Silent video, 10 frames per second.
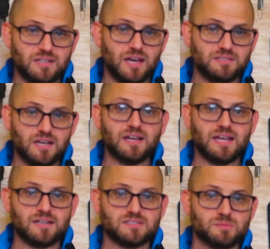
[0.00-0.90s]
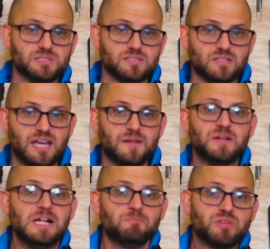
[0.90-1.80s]
and dicalcium silicate,
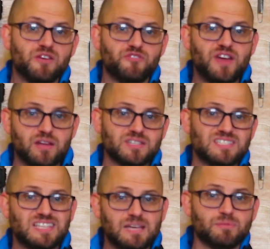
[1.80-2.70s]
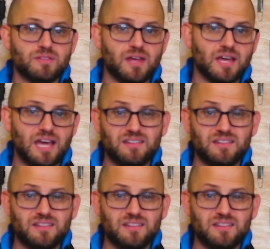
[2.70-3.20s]
and found the same thing.